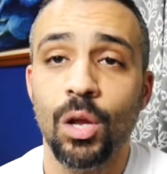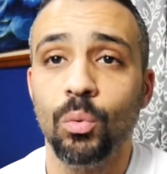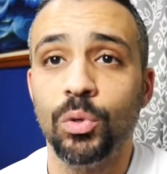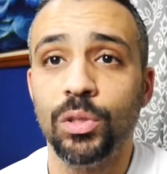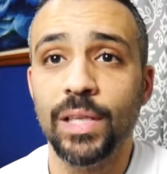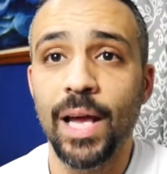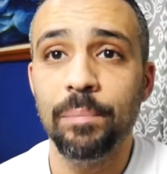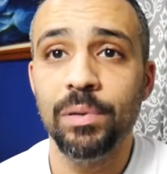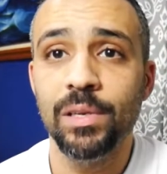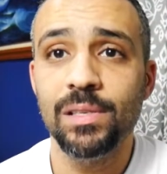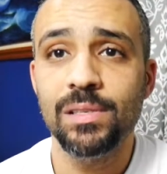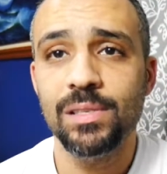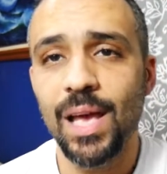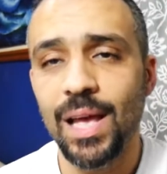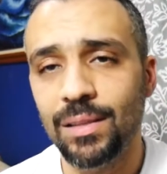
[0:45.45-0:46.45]
With that being
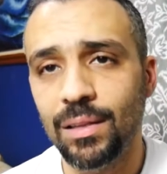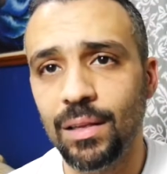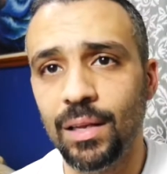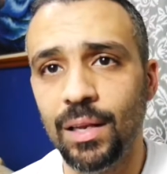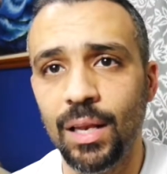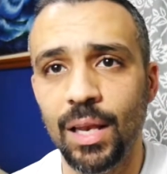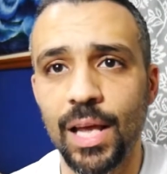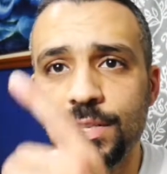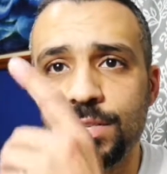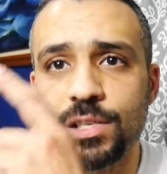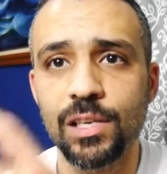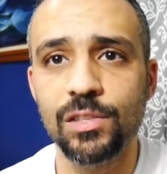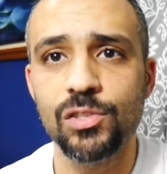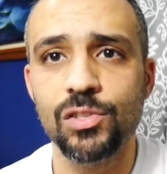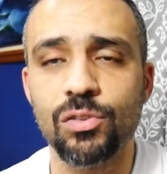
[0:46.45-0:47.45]
said, let's
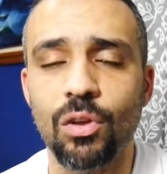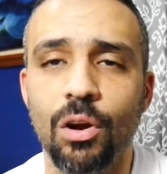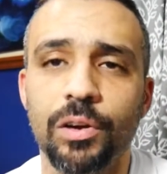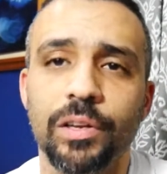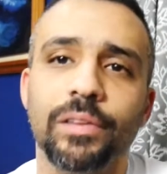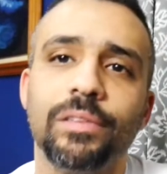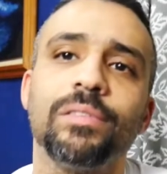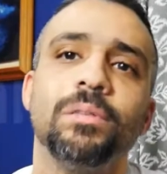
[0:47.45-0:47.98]
get started.